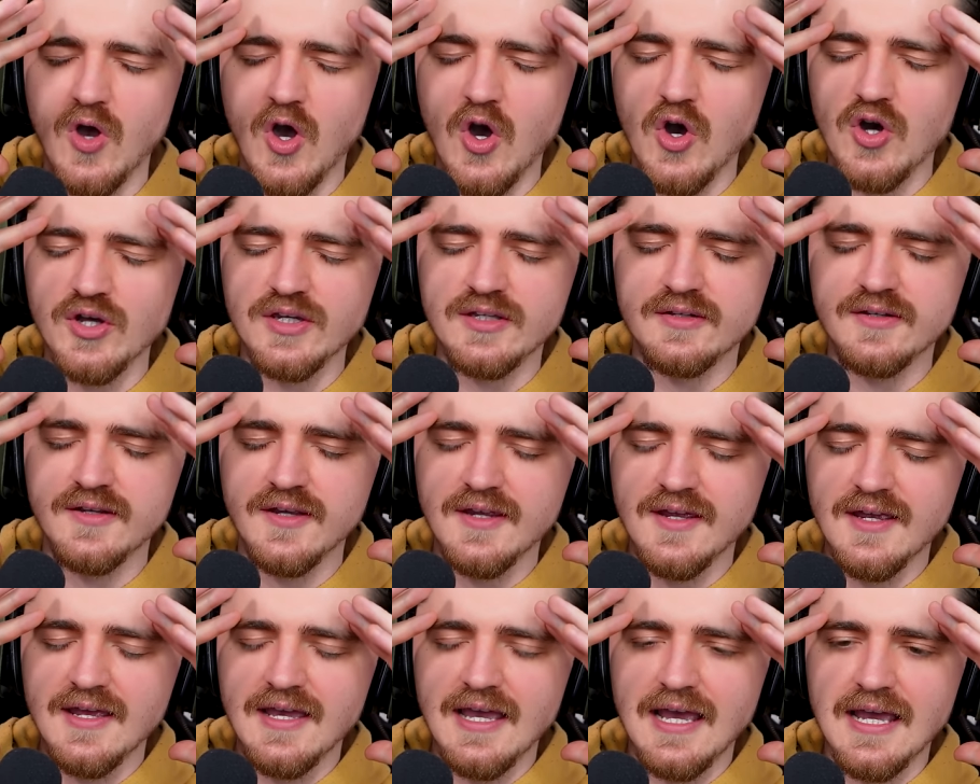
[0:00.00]
odd
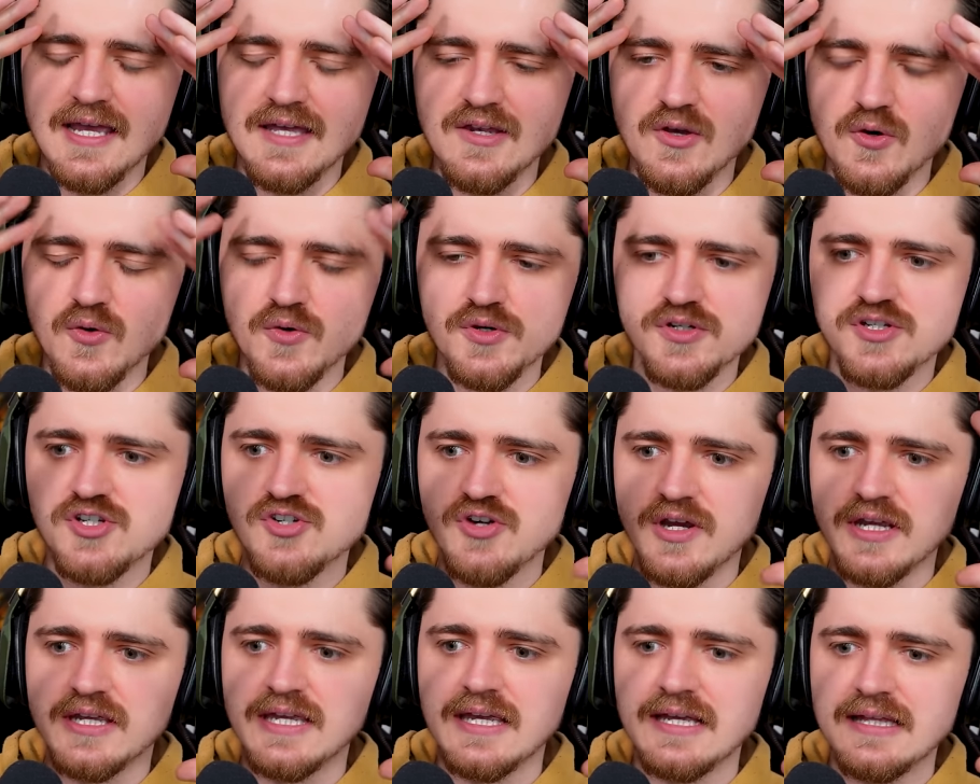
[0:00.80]
and
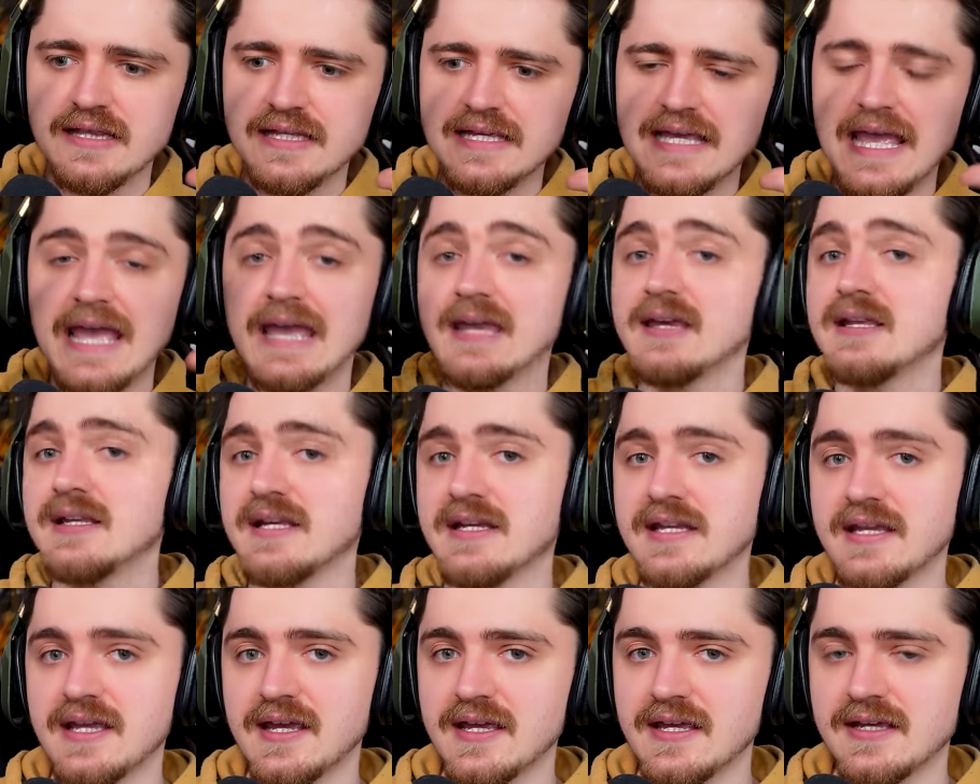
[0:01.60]
awe-strikingly
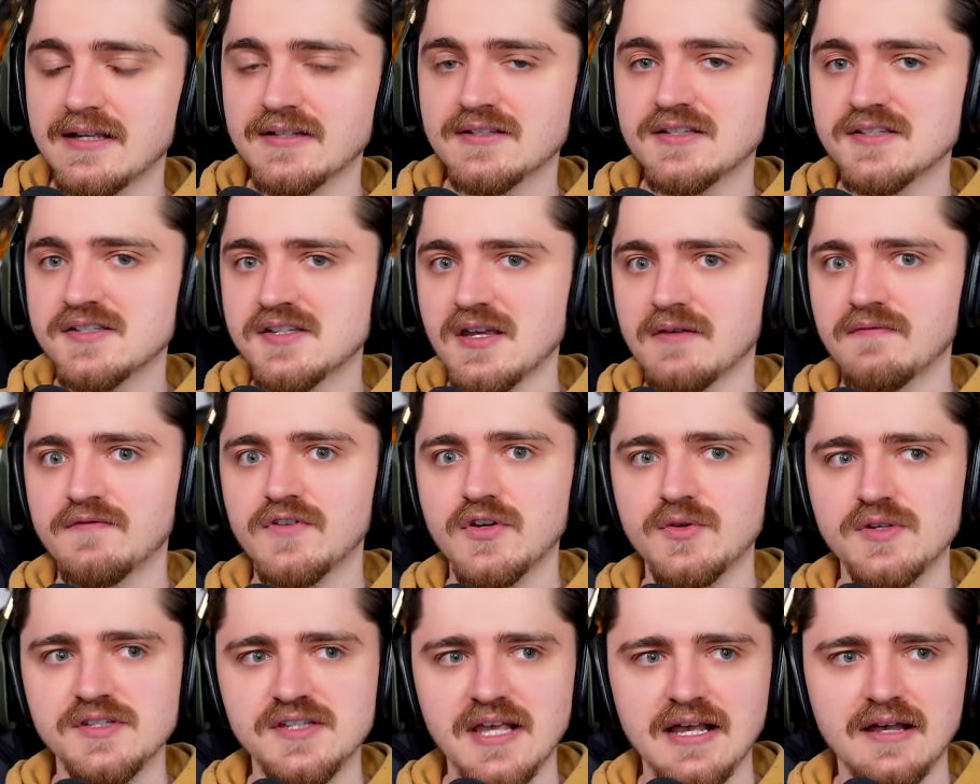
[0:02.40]
alienating to some
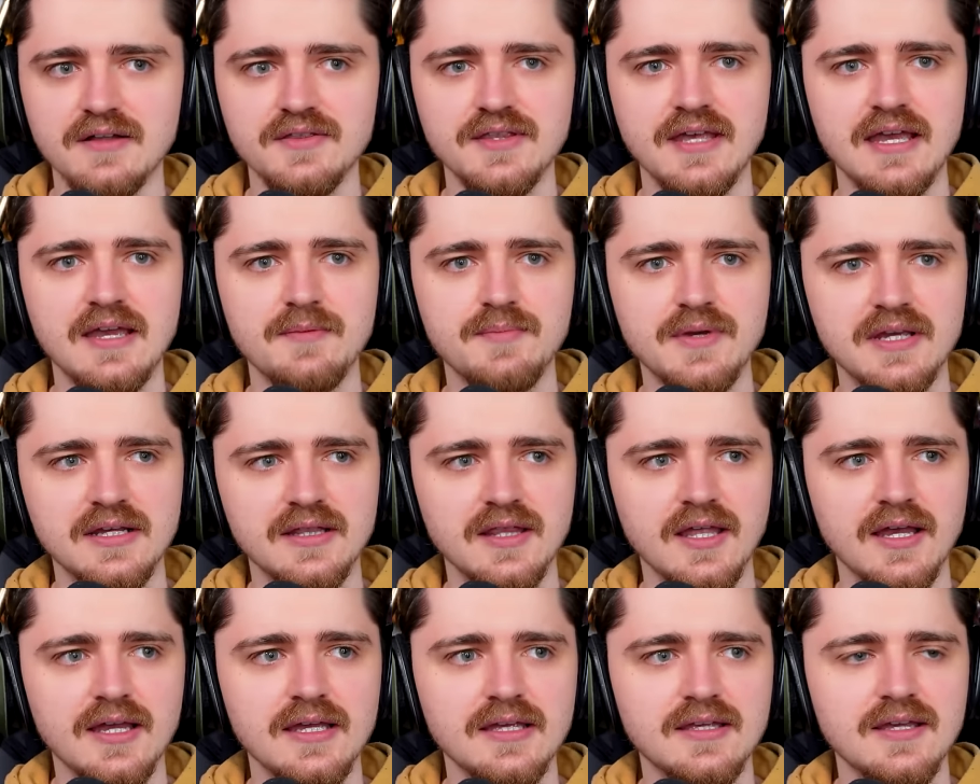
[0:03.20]
viewers out there,
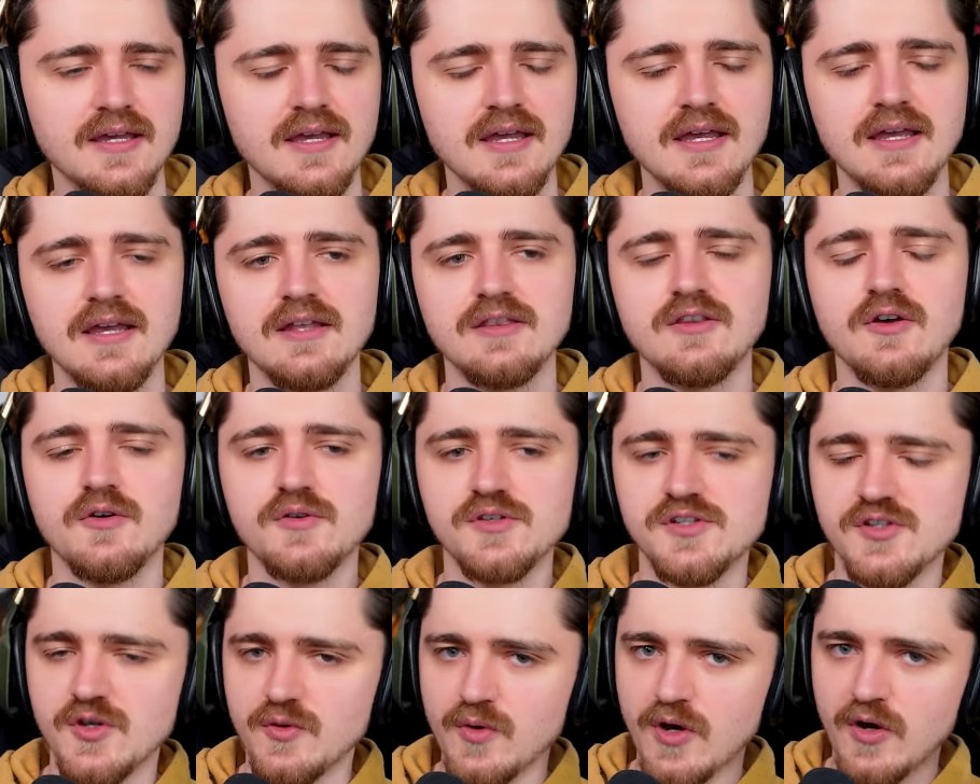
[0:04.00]
being like
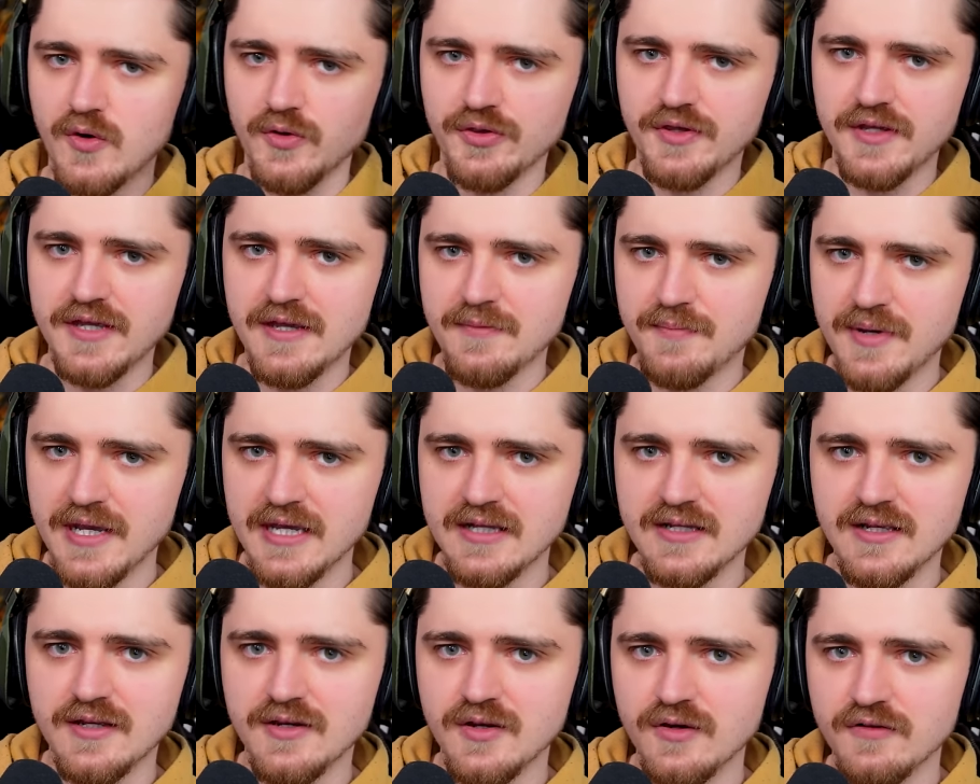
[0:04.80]
those who hold the
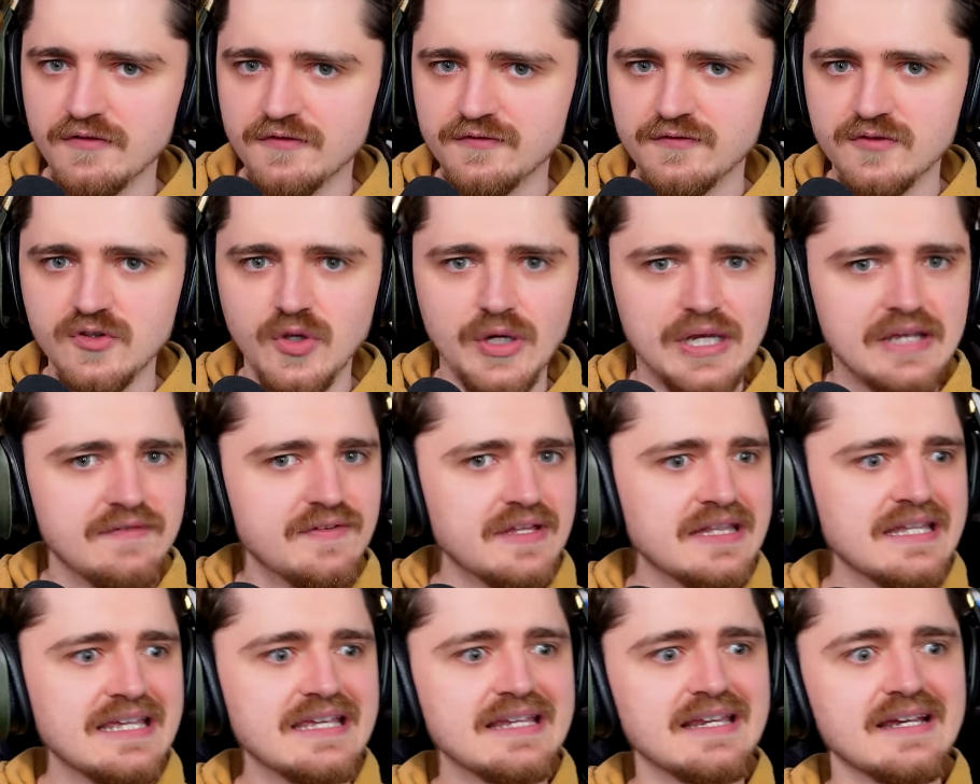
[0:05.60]
opinion of not
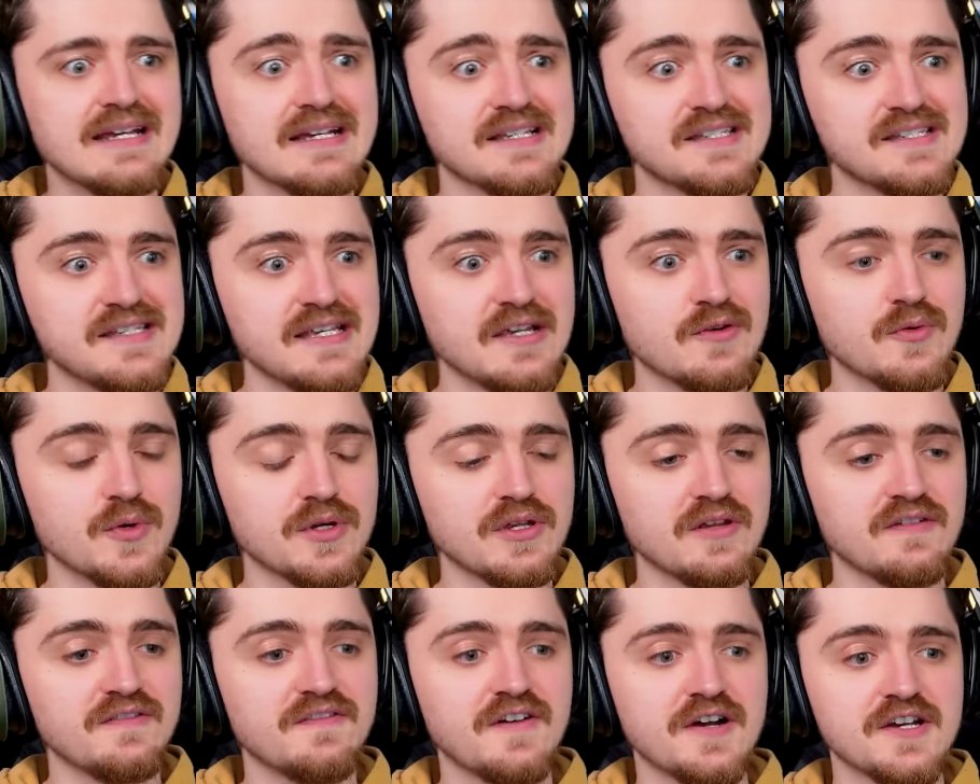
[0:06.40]
even needing a sequel
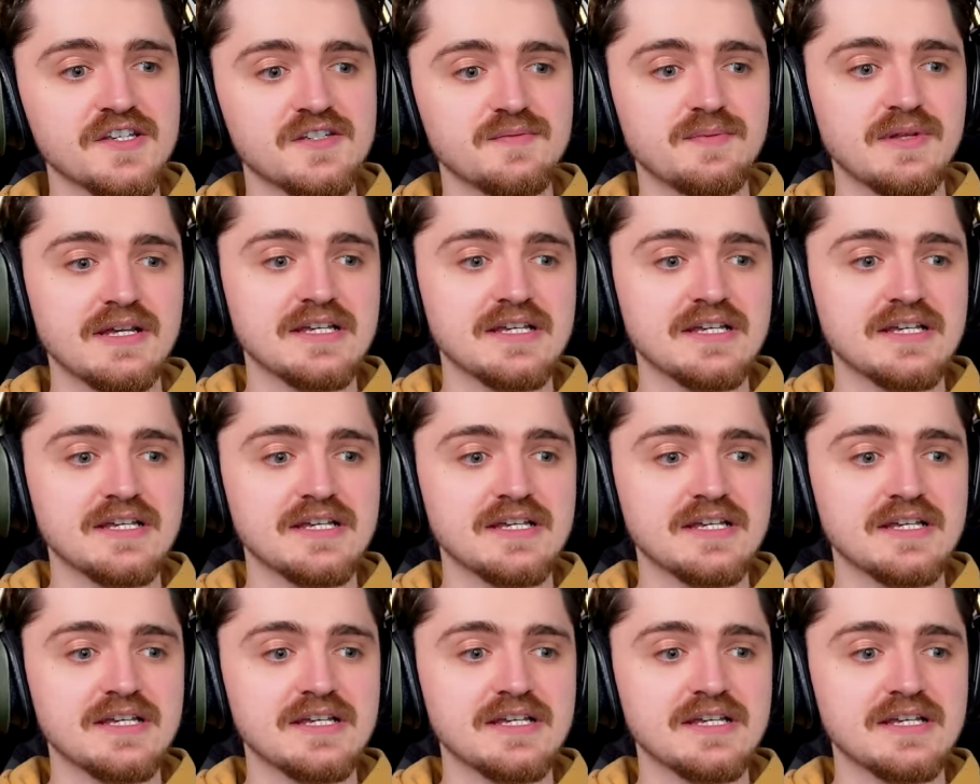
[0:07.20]
in the first